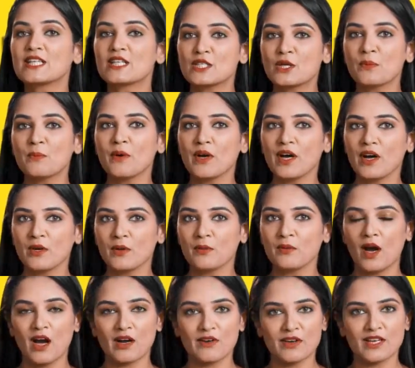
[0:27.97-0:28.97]
superhero
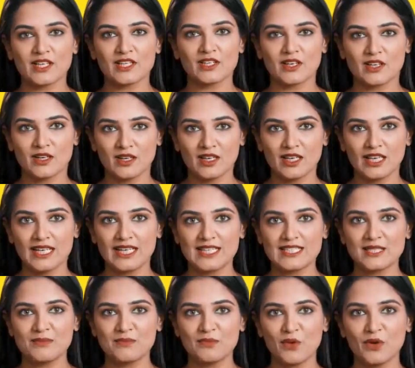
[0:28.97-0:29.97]
blockbuster."
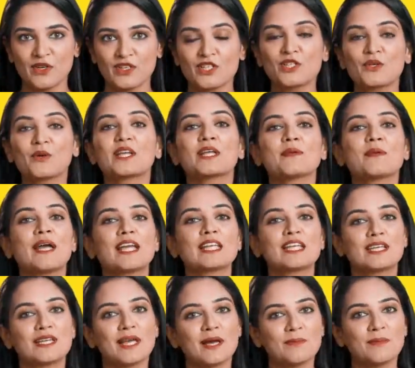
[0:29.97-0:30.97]
It's important to explain
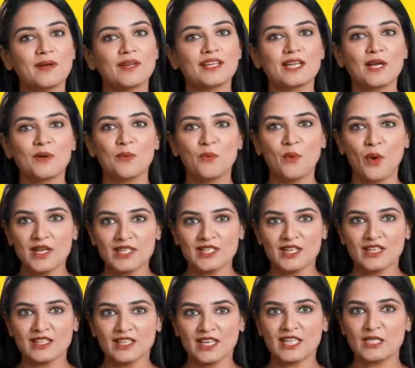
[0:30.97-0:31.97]
to them that wants
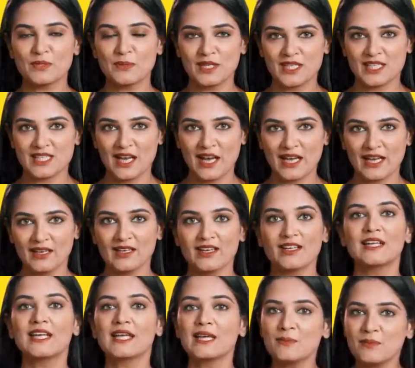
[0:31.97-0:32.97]
are things we desire,
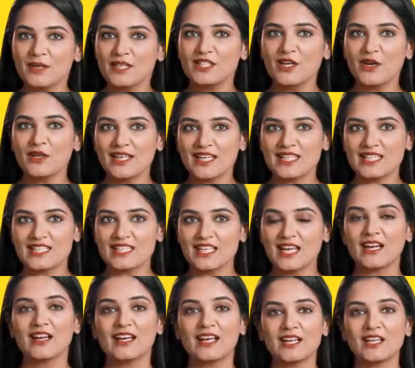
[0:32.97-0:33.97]
but don't
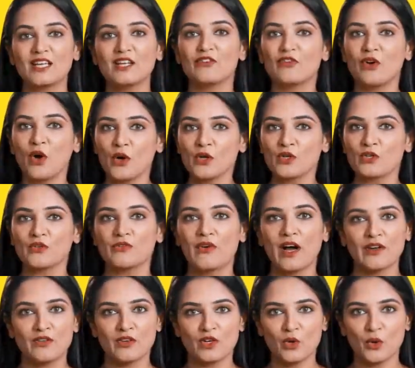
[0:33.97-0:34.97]
necessarily need for our
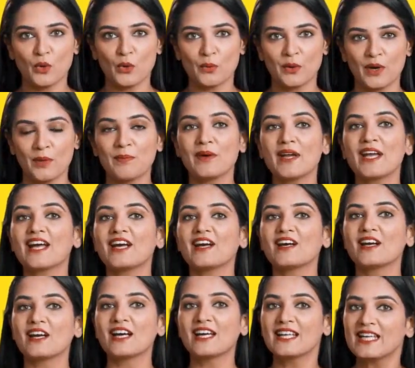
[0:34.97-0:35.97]
survival or well-being.
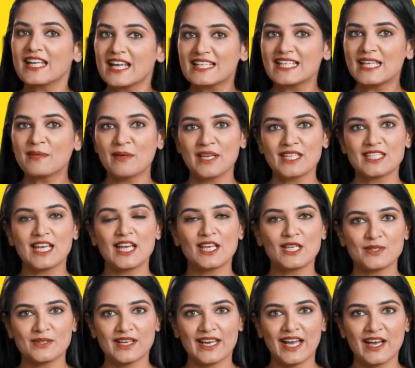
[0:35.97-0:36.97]
Then they may tell
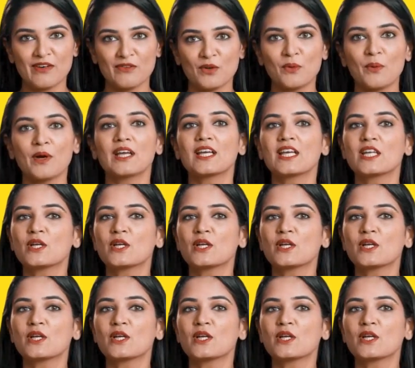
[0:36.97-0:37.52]
you that everyone at